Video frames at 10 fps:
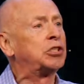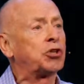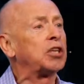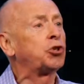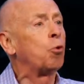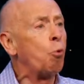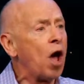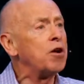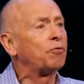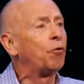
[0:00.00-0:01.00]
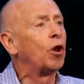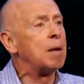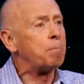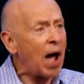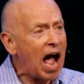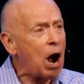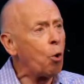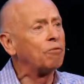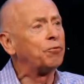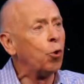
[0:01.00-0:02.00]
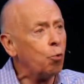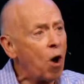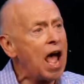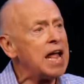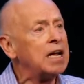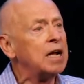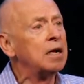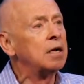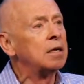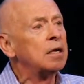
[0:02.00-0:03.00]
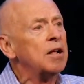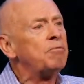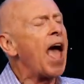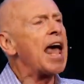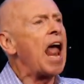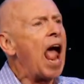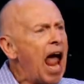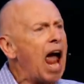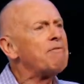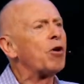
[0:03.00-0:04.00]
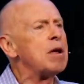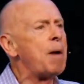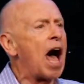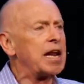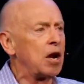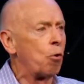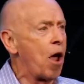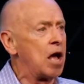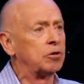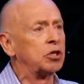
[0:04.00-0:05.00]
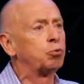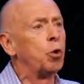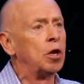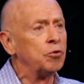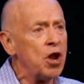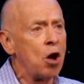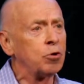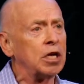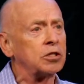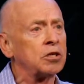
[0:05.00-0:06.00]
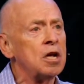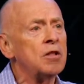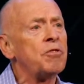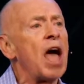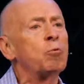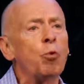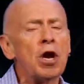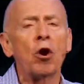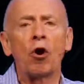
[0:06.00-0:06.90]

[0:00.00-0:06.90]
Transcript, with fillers: in such a wonderful and powerful way that everybody around us will notice that we